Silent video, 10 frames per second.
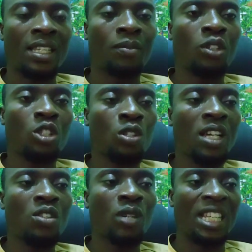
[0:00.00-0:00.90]
I'm just
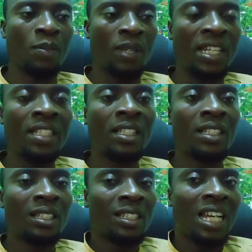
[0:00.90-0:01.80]
trying to explain
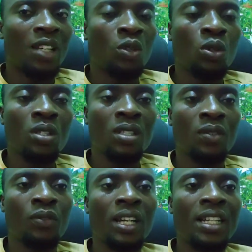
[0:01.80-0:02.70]
that those
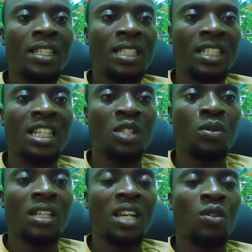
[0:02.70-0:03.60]
very teaching
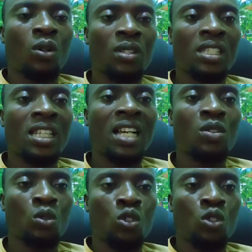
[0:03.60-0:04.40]
experience that you considered so